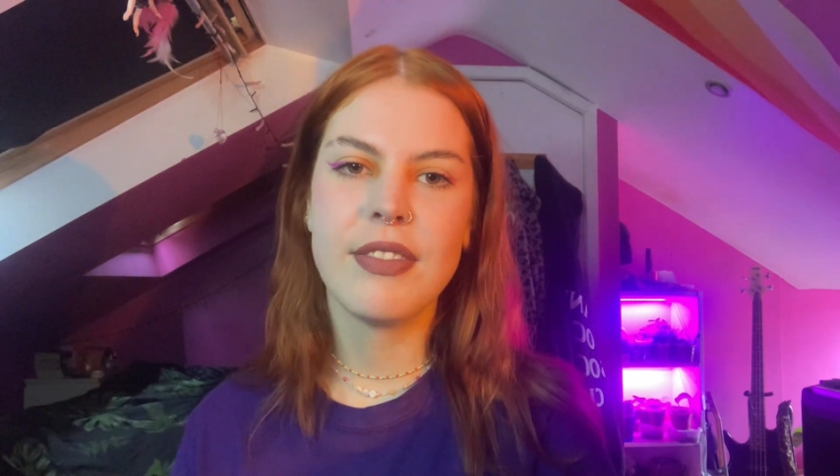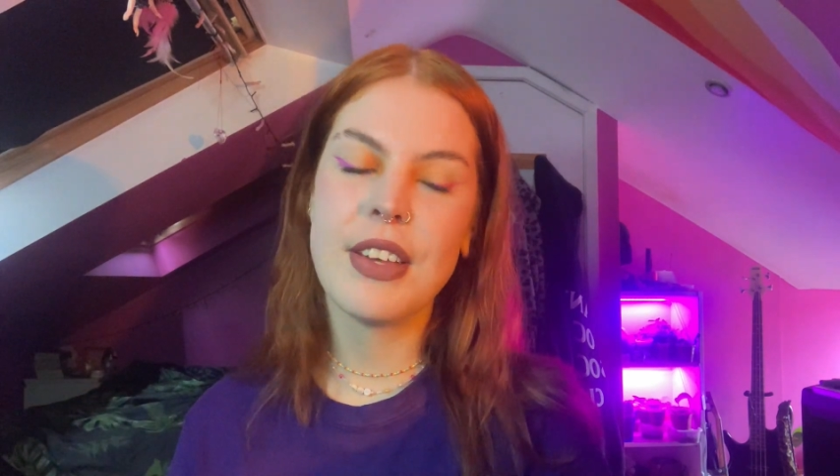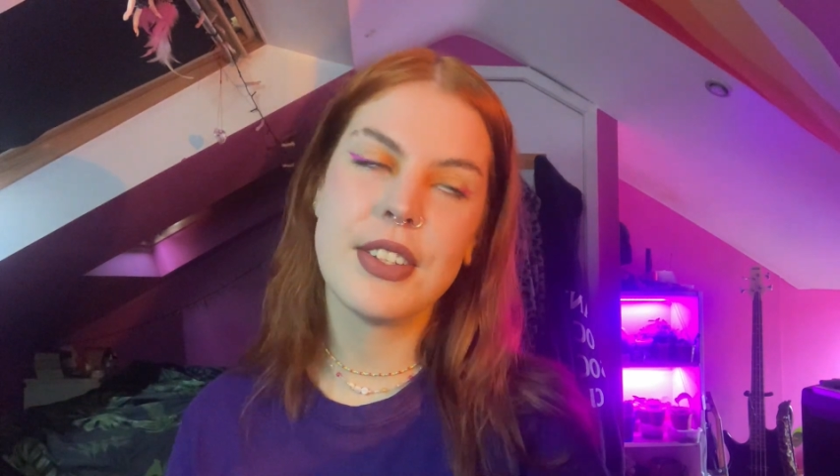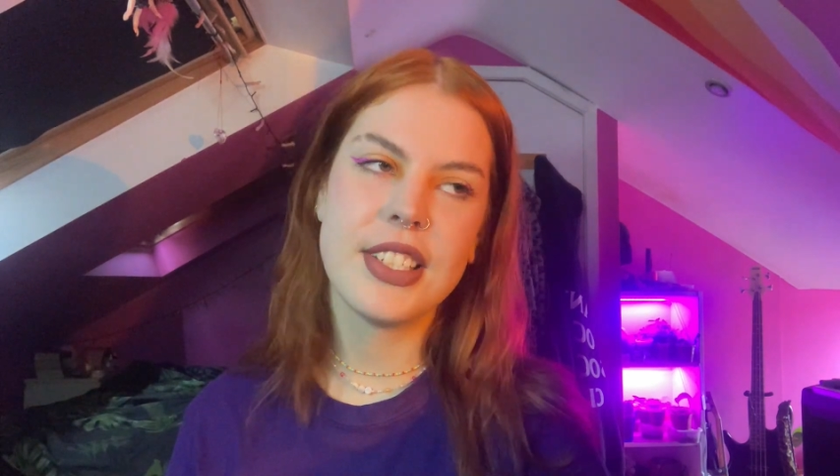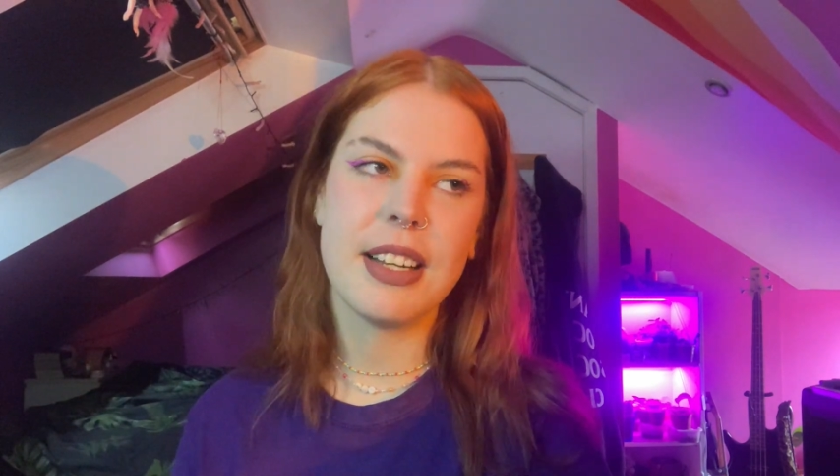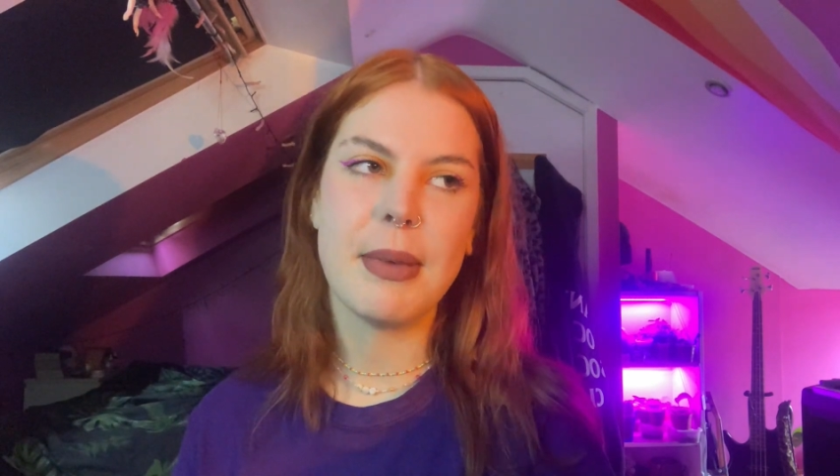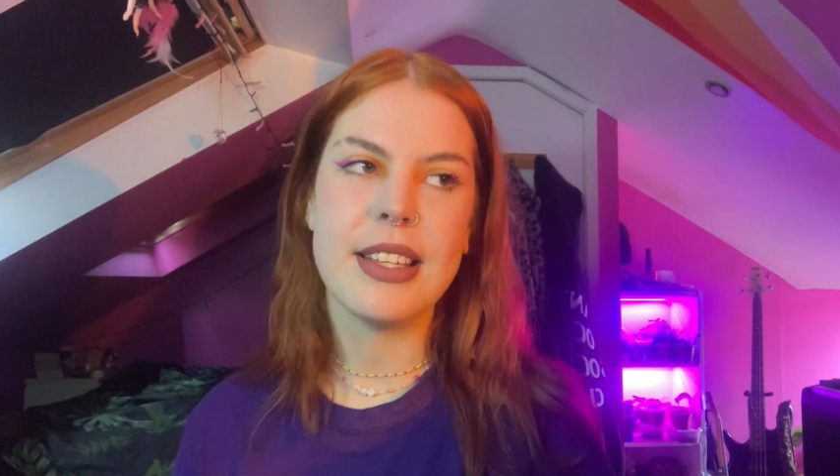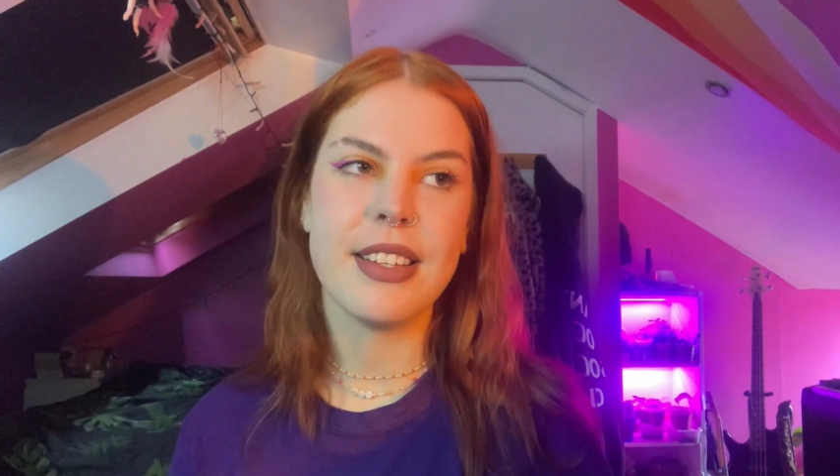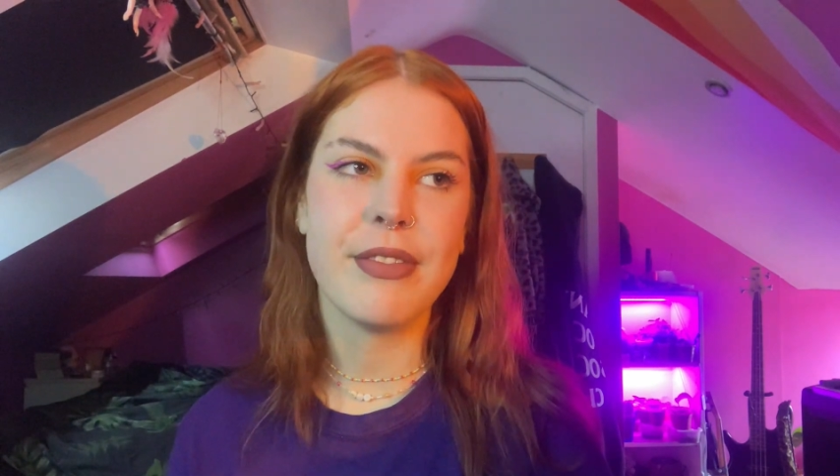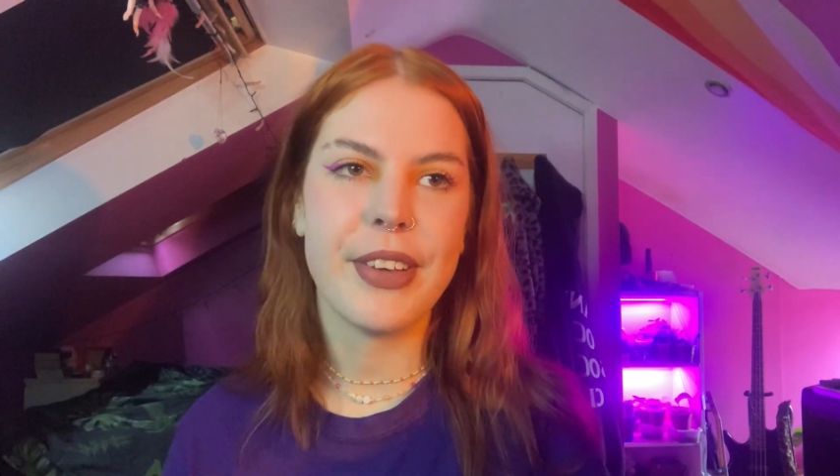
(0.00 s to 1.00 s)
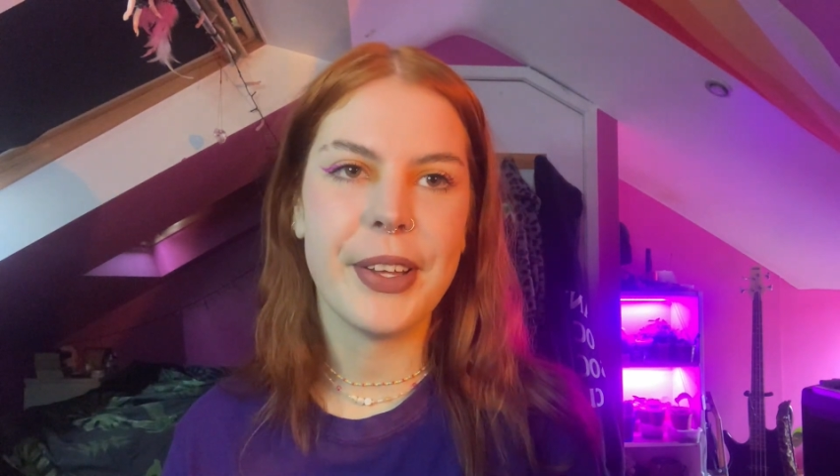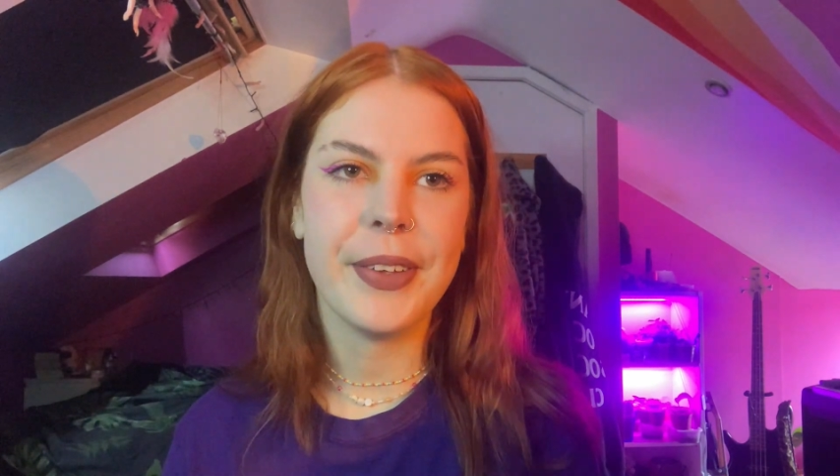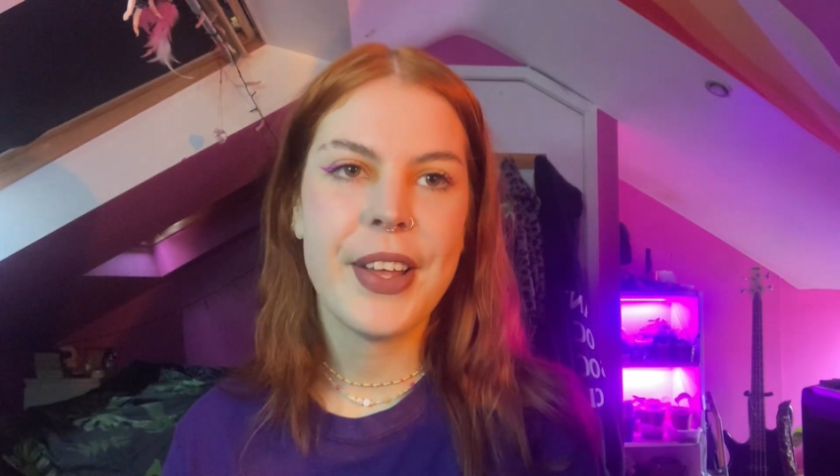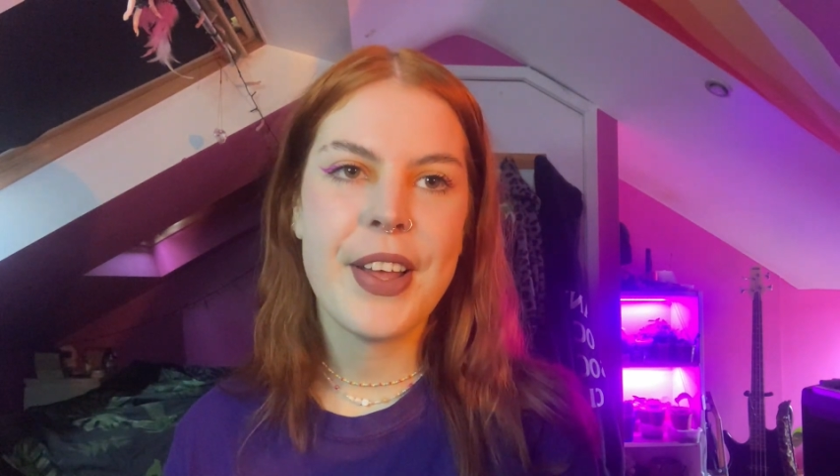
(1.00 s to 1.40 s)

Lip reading: Phil's still amazing, Phil.